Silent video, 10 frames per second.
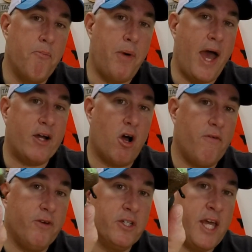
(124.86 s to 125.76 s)
back
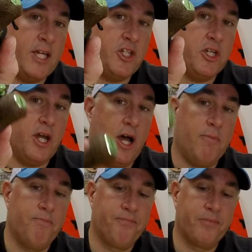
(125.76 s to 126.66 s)
off your tension
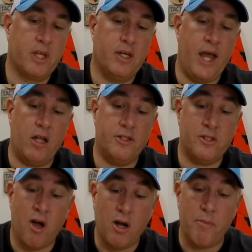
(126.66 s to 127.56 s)
knob. Now let's
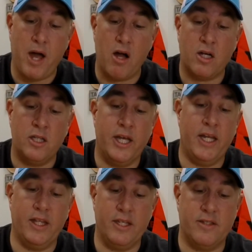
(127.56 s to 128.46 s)
talk about
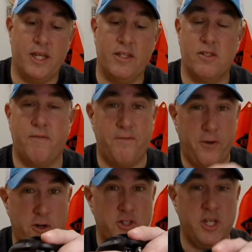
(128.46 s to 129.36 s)
cleaning these things. The
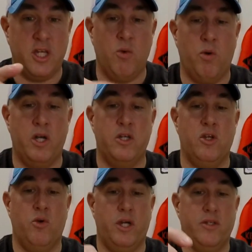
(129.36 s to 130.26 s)
first thing you want to
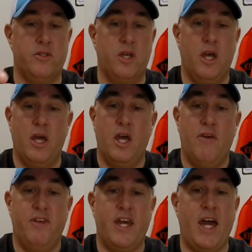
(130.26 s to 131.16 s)
do is,
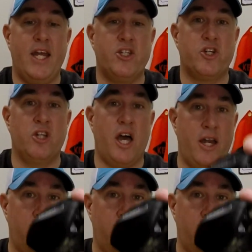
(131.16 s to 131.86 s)
if you got extra line